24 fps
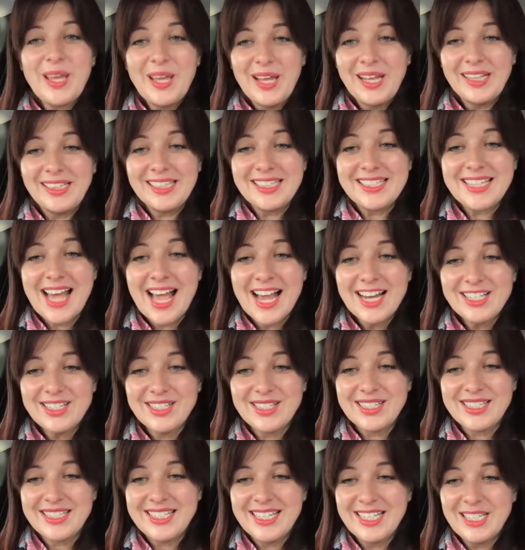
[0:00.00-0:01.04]
It is actually
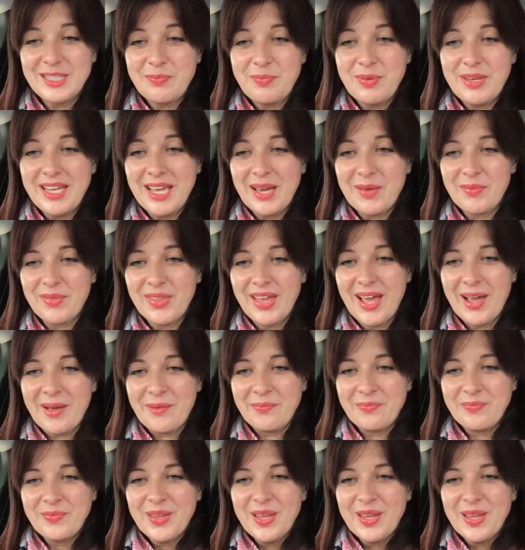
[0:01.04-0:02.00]
6 p.m. there,